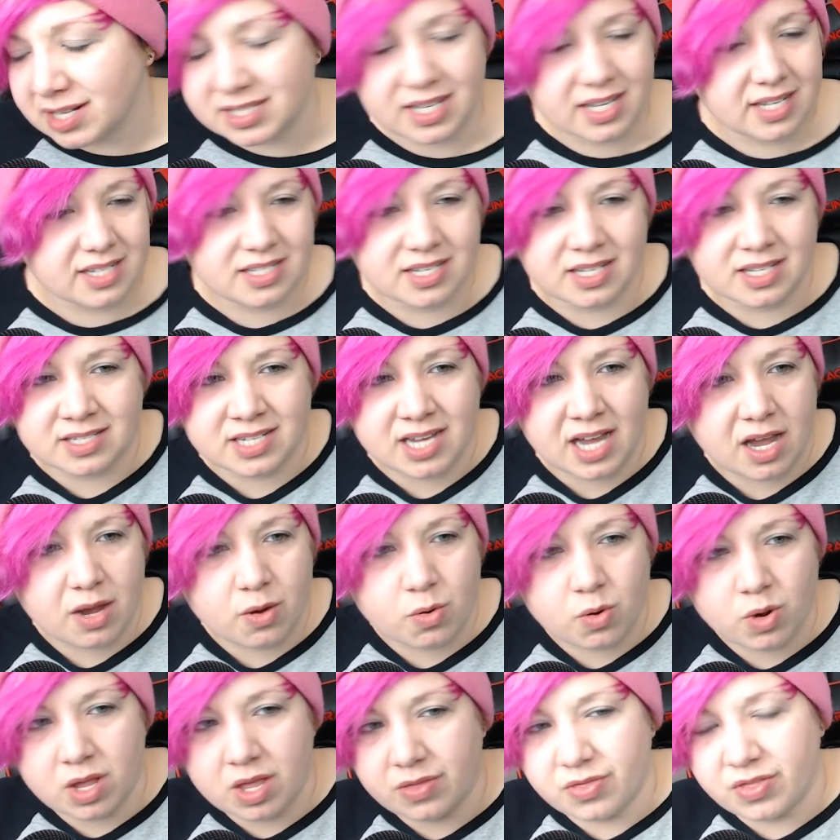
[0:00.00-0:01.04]
say a
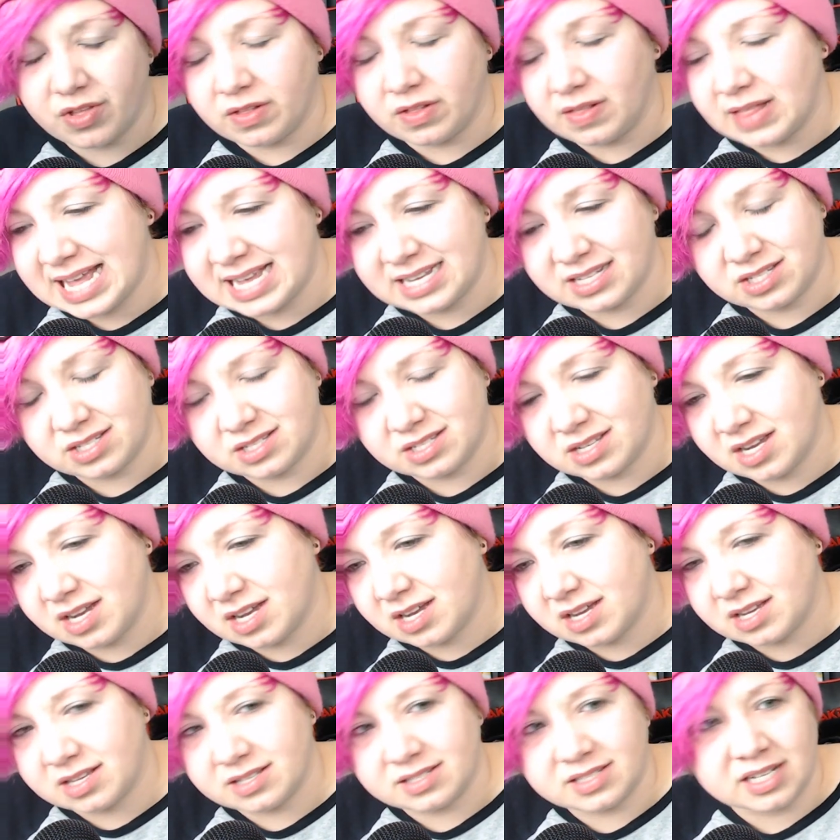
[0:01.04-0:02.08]
Sentai with the last
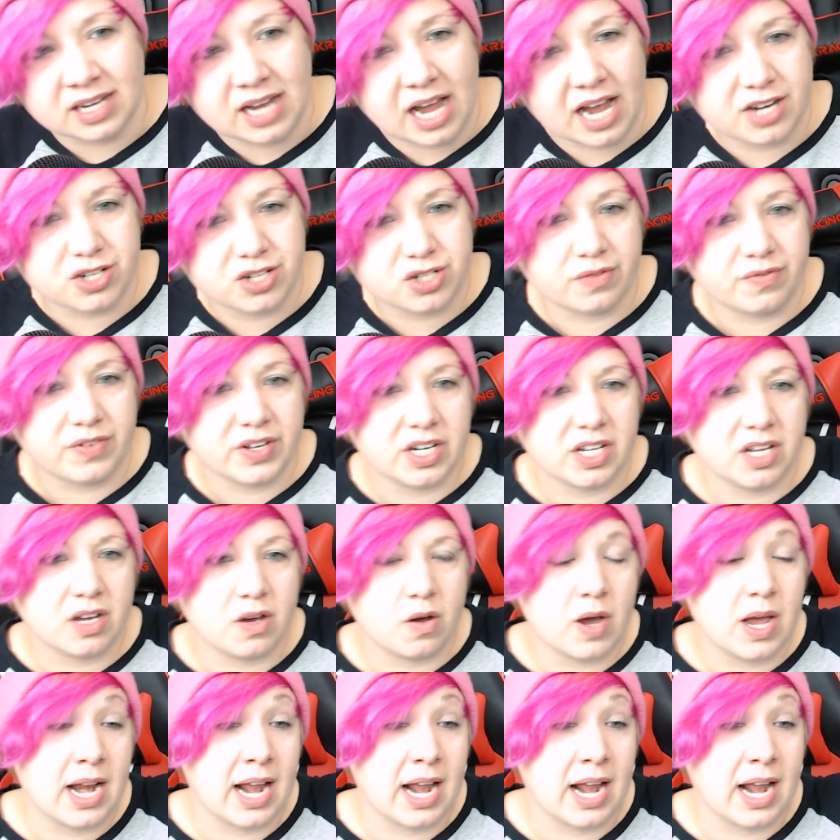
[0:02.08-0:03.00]
Zenkaiger video,